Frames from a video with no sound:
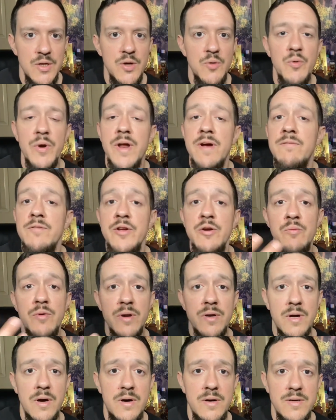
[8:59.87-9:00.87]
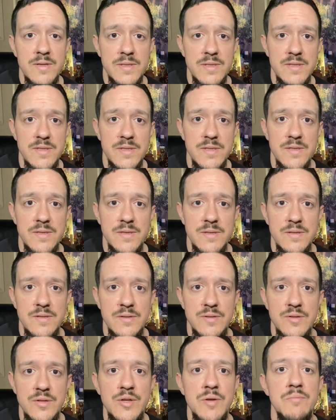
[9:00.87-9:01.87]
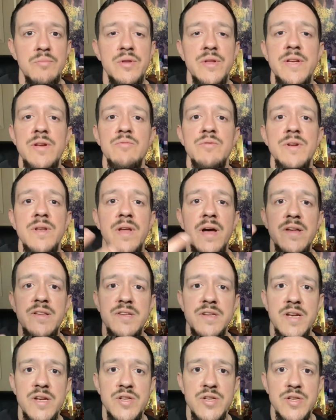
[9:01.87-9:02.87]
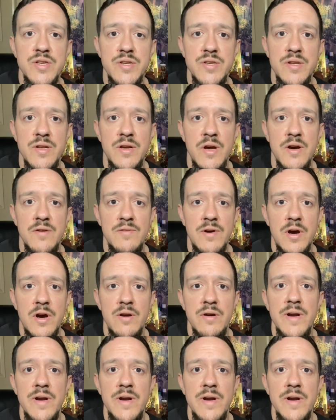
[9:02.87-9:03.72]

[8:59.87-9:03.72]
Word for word: whatever you want to call it, complete realization of our